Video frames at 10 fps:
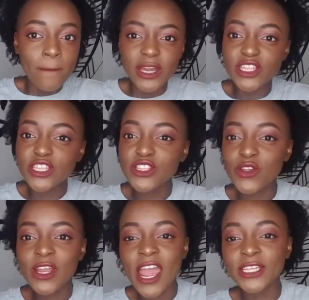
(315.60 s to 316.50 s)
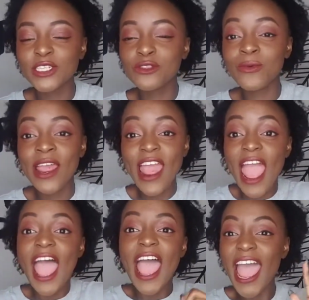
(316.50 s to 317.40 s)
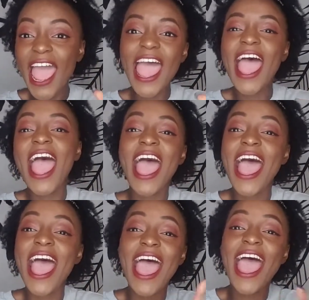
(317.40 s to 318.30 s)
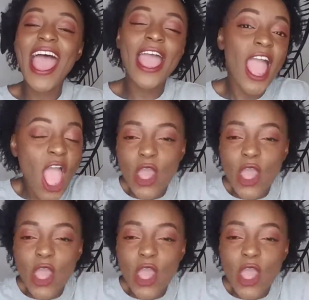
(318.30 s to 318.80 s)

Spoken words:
My sister and I just went, ah!